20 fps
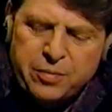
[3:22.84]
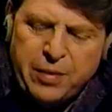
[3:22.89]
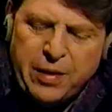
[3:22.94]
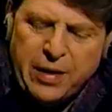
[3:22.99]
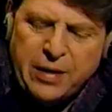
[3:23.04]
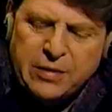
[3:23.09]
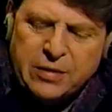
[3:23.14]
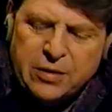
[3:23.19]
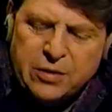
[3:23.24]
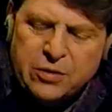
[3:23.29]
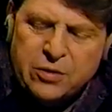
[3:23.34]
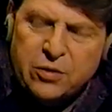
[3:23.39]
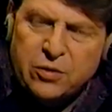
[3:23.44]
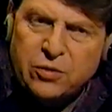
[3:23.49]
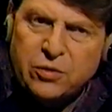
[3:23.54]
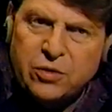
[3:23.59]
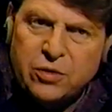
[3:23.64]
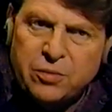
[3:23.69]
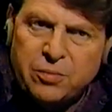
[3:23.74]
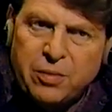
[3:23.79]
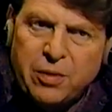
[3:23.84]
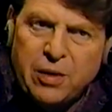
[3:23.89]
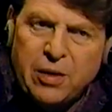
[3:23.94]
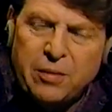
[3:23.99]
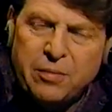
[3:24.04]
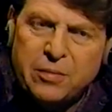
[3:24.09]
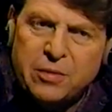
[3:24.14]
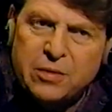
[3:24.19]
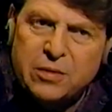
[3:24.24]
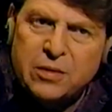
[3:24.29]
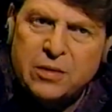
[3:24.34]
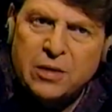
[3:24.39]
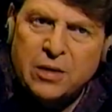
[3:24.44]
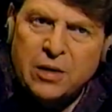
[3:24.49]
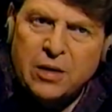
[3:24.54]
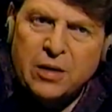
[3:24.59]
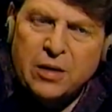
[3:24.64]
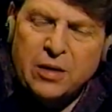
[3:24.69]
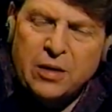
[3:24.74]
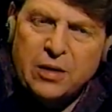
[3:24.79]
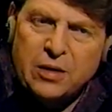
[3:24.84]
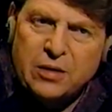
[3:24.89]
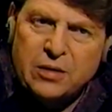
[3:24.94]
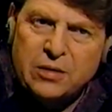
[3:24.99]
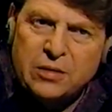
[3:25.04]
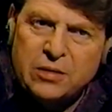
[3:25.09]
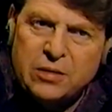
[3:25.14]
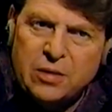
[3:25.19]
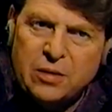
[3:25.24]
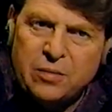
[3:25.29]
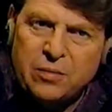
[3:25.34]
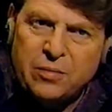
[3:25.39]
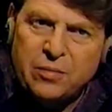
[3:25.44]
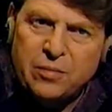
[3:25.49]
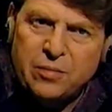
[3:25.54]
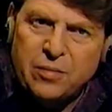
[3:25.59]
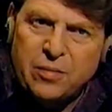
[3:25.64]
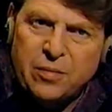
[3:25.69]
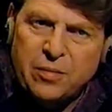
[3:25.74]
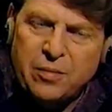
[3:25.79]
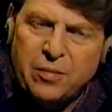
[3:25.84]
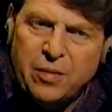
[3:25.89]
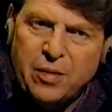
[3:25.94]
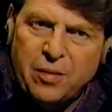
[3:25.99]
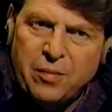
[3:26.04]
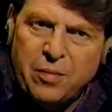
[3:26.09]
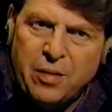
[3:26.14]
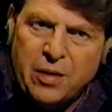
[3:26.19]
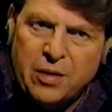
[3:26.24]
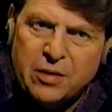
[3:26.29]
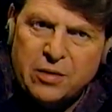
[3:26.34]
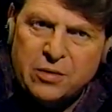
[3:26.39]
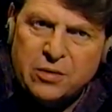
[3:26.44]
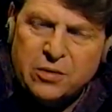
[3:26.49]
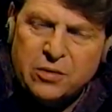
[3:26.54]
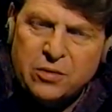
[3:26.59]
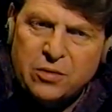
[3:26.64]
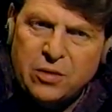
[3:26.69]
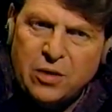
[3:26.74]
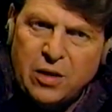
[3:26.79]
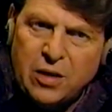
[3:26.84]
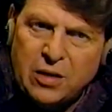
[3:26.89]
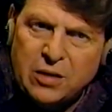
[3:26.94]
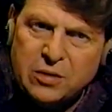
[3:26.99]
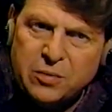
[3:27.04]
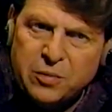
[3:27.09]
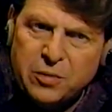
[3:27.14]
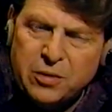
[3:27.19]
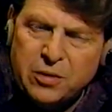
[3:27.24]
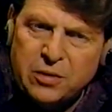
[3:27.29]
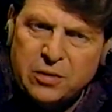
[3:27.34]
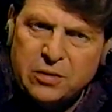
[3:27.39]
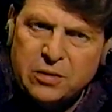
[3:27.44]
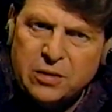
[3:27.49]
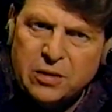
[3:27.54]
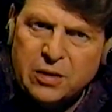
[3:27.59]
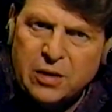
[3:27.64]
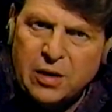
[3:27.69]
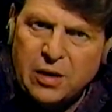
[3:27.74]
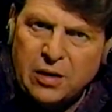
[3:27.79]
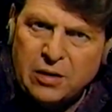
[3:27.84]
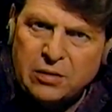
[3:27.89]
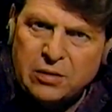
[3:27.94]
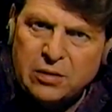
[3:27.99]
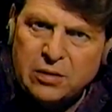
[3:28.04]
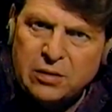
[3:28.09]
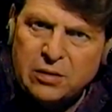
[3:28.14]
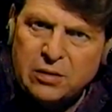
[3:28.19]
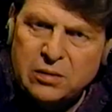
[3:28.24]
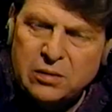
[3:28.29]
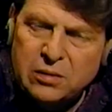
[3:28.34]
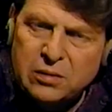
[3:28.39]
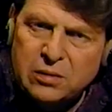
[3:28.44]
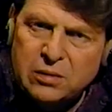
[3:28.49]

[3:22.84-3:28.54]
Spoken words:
plastic surgery departments in some medical school hospitals, the county.